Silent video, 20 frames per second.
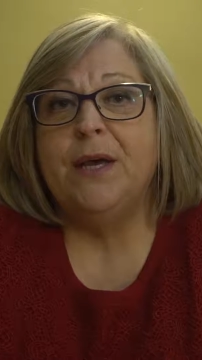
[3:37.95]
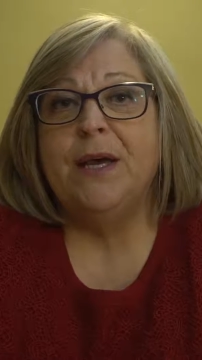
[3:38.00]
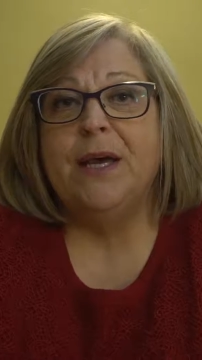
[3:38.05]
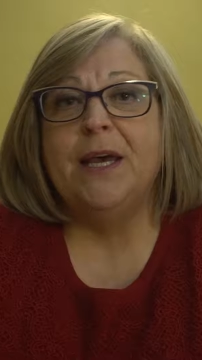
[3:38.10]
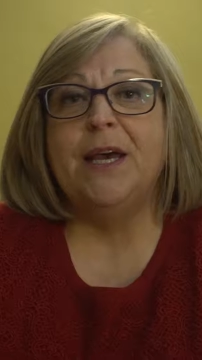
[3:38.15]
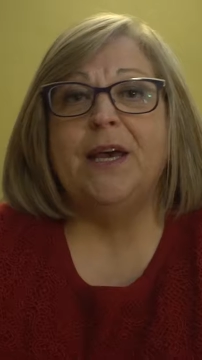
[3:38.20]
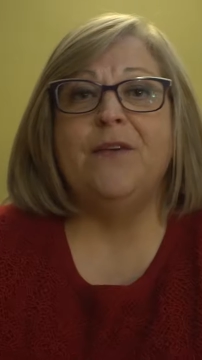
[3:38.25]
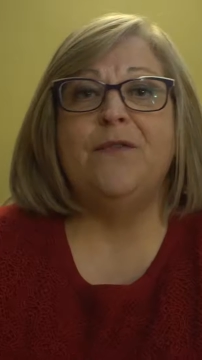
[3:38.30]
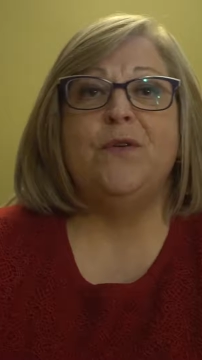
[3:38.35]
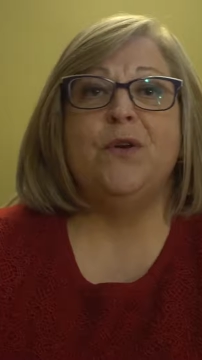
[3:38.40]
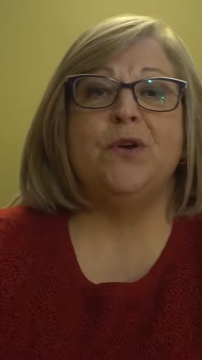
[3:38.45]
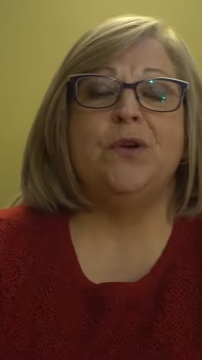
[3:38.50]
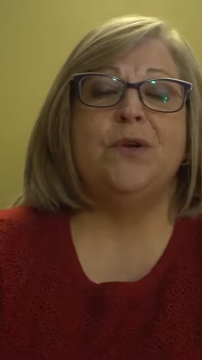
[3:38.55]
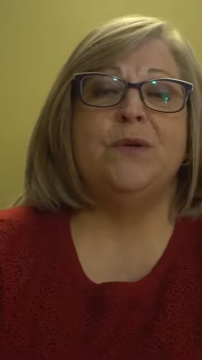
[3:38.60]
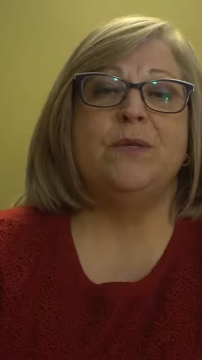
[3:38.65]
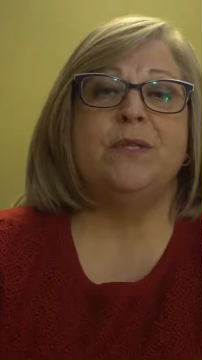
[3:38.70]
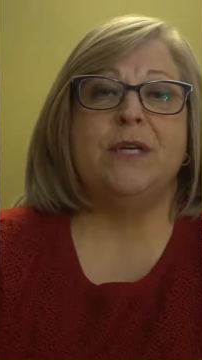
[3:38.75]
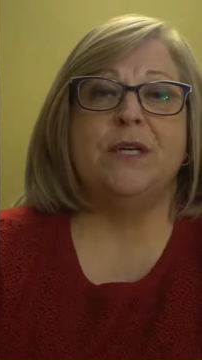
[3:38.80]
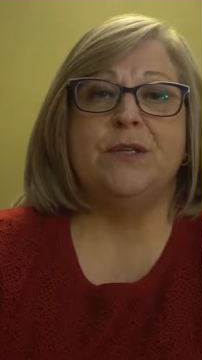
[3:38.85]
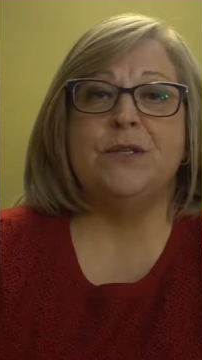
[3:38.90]
If you're
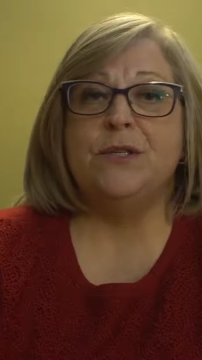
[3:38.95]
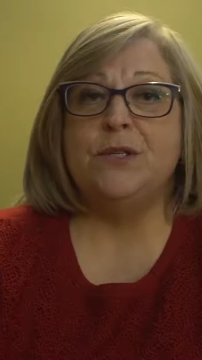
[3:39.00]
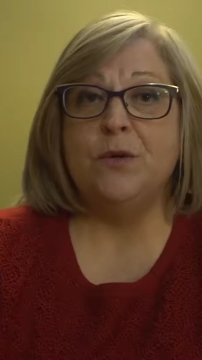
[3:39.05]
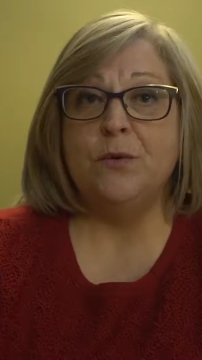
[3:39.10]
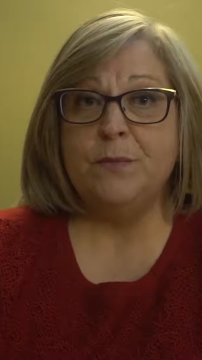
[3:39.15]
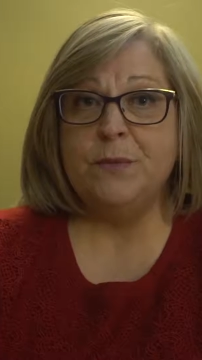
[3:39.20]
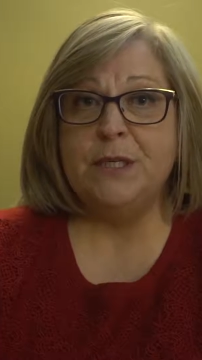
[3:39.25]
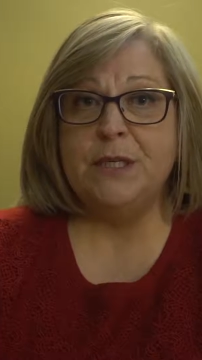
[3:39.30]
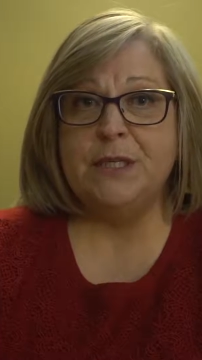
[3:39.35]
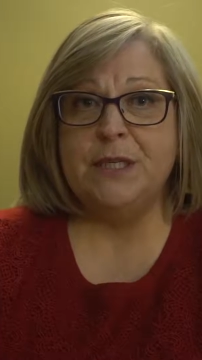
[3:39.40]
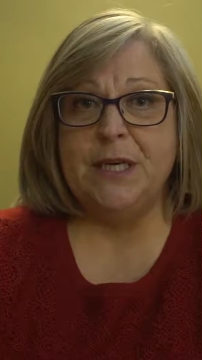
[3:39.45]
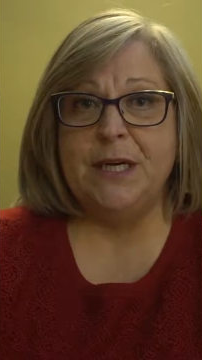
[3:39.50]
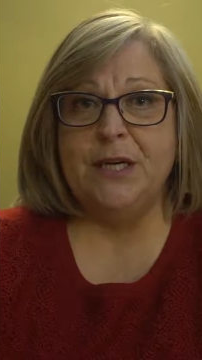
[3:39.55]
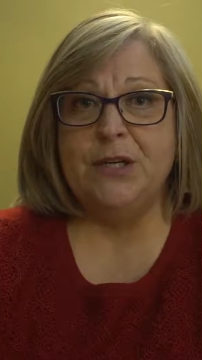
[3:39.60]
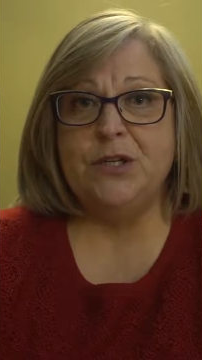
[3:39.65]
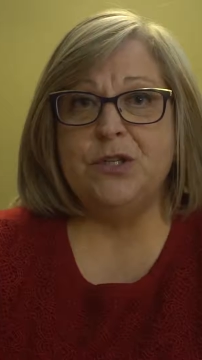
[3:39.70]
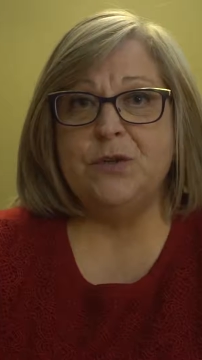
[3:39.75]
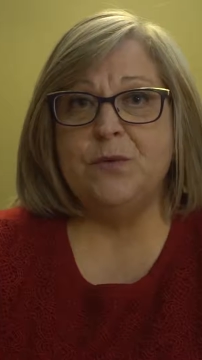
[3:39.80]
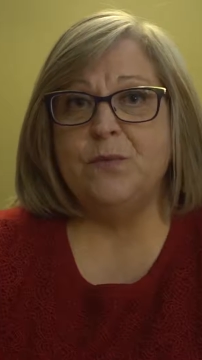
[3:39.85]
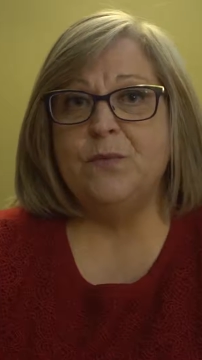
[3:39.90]
using Zoom to
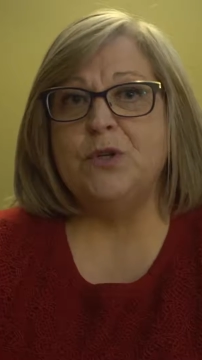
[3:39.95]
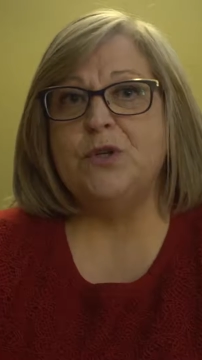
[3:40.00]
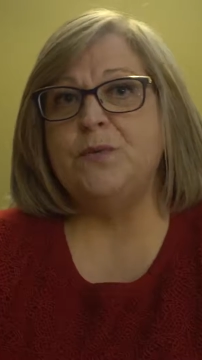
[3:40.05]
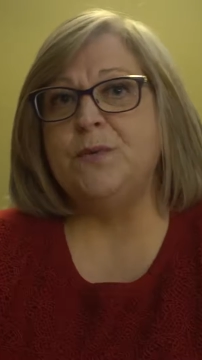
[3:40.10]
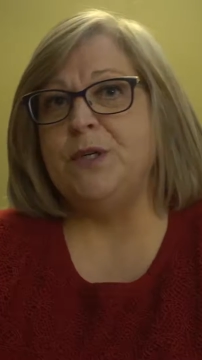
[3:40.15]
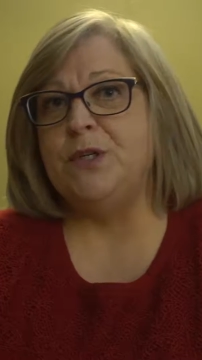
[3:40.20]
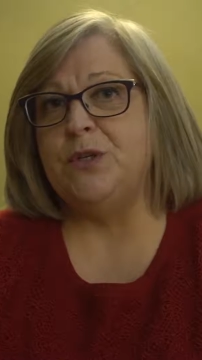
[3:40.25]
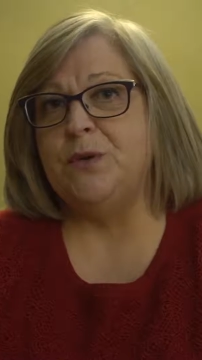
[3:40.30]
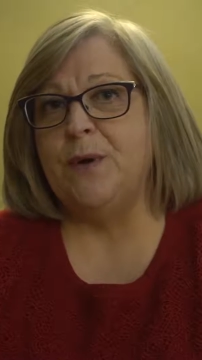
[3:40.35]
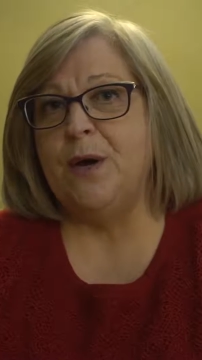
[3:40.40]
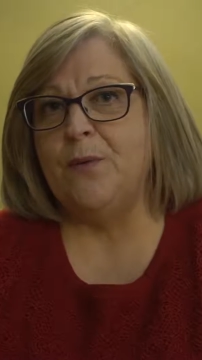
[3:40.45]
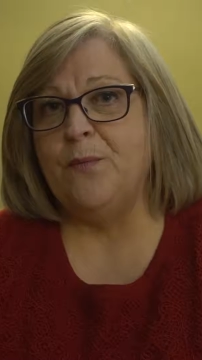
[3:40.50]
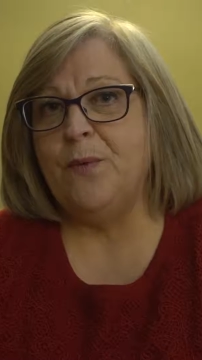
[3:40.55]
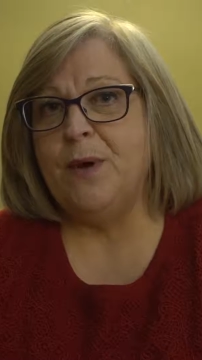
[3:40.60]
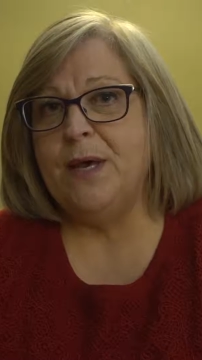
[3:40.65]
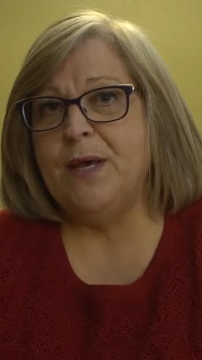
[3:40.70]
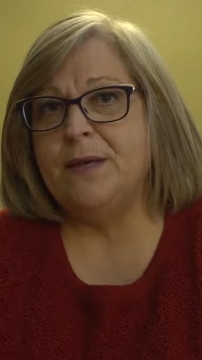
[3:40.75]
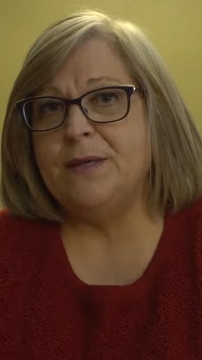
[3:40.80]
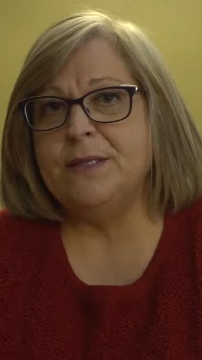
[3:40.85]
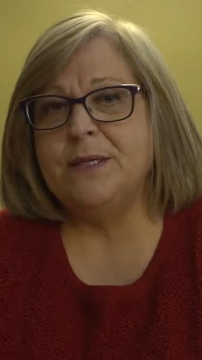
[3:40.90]
teach, which we do at
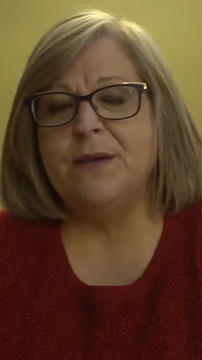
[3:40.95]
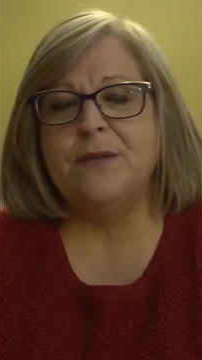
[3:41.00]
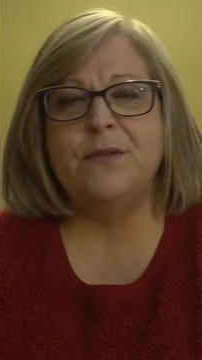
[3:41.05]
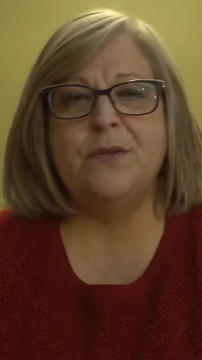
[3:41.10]
Wales,